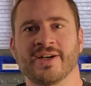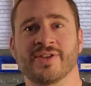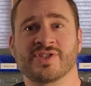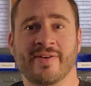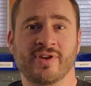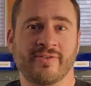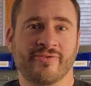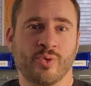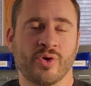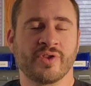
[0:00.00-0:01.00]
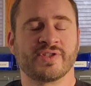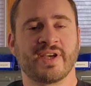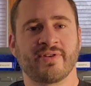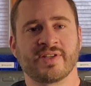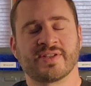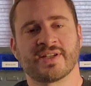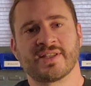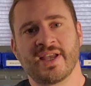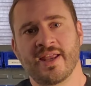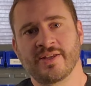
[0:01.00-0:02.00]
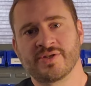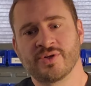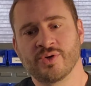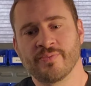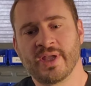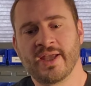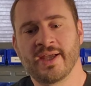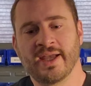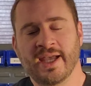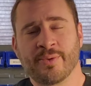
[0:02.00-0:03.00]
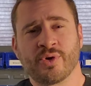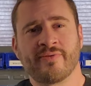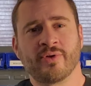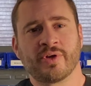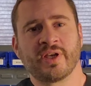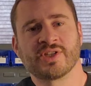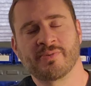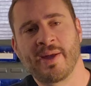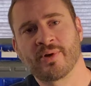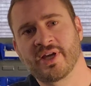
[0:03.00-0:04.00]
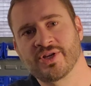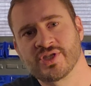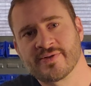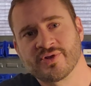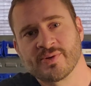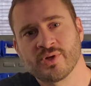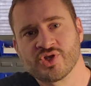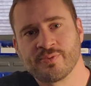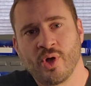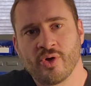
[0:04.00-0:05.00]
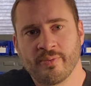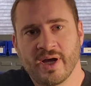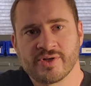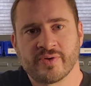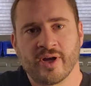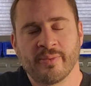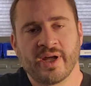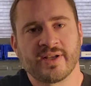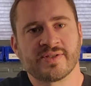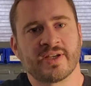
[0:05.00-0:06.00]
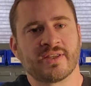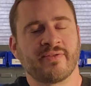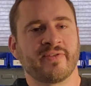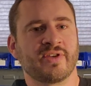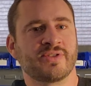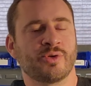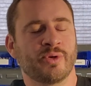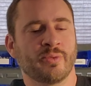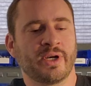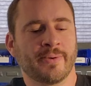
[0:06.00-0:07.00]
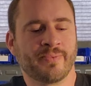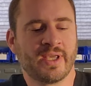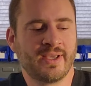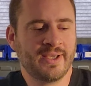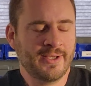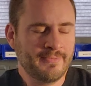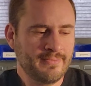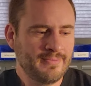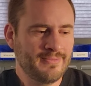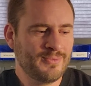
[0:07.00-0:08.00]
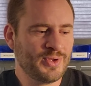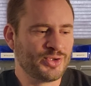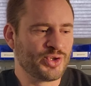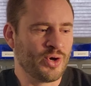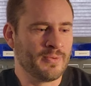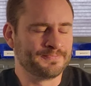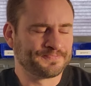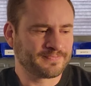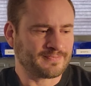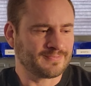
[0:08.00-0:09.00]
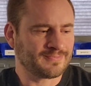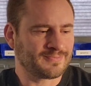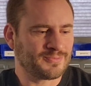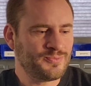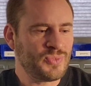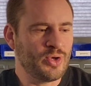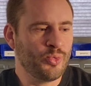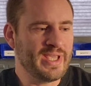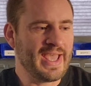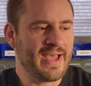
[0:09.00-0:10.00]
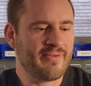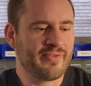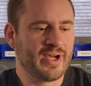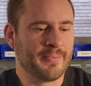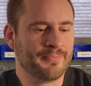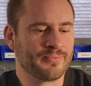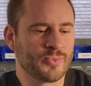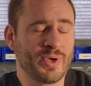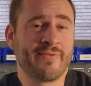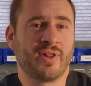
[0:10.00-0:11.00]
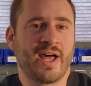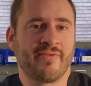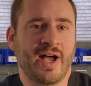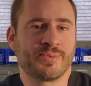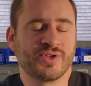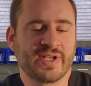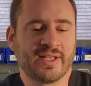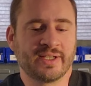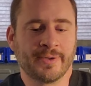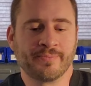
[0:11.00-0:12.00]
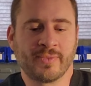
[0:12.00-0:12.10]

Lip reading: the 74, the 76, the 82, And we're even looking at some applications for some of the smaller Bausch throttle bodies, like the 52 millimeter. So we have a lot of options out there.